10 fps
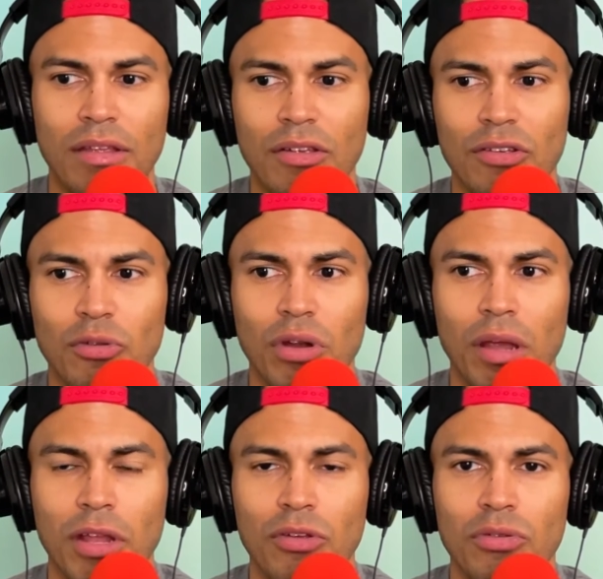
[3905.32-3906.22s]
tell the story. I
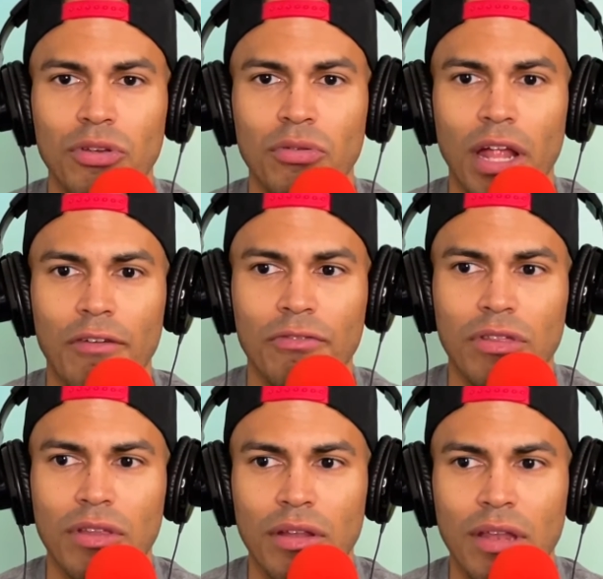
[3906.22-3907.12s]
mean, you left
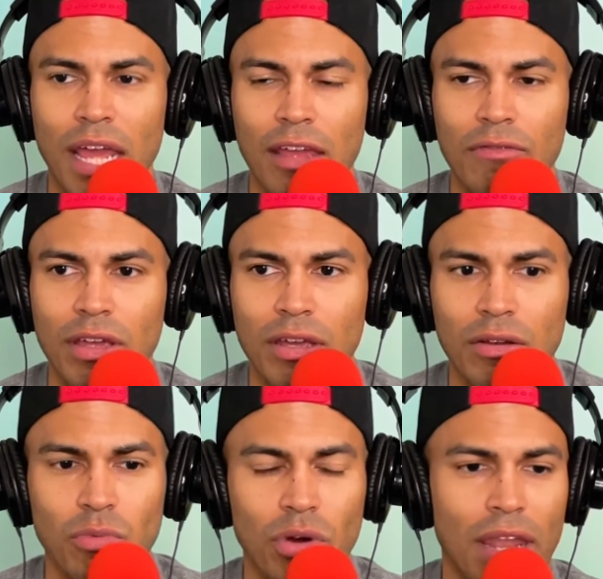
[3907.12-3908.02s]
the Navy
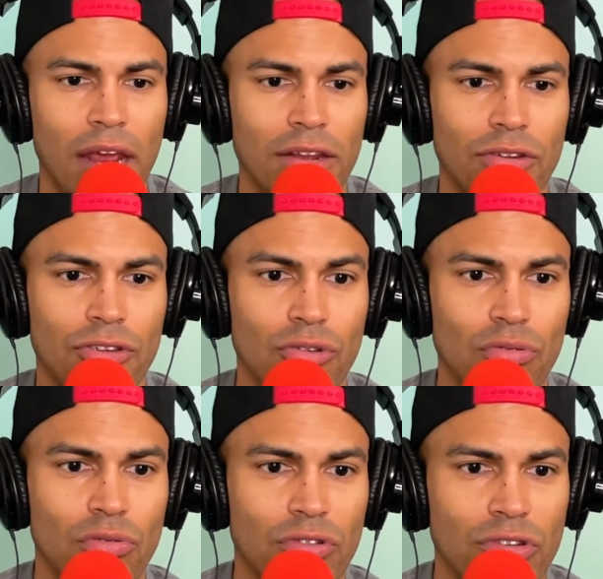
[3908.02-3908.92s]
in what,
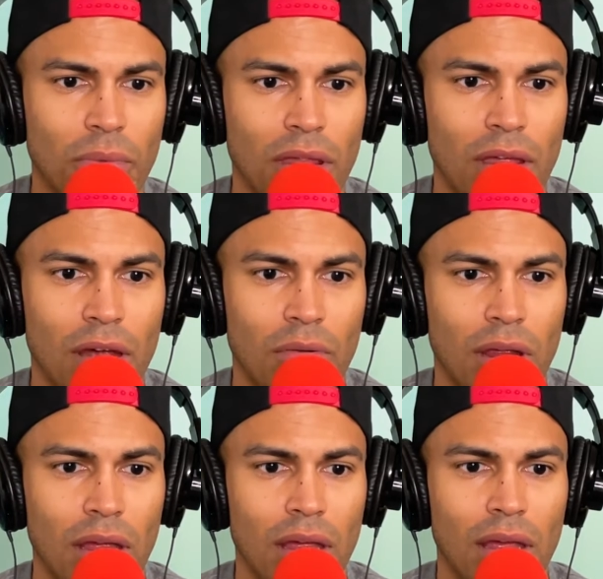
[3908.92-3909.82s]
92 or something like that,
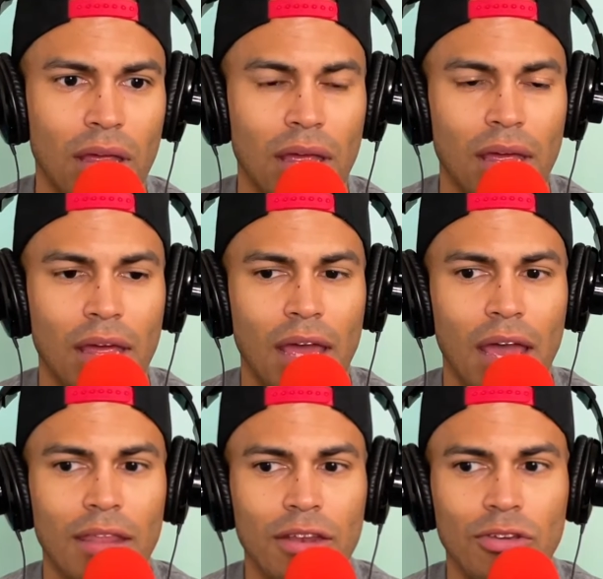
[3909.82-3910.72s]
right?
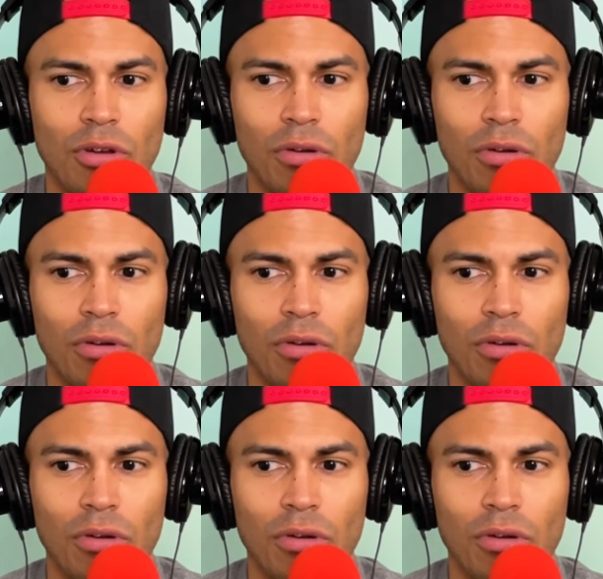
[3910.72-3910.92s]
And then you don't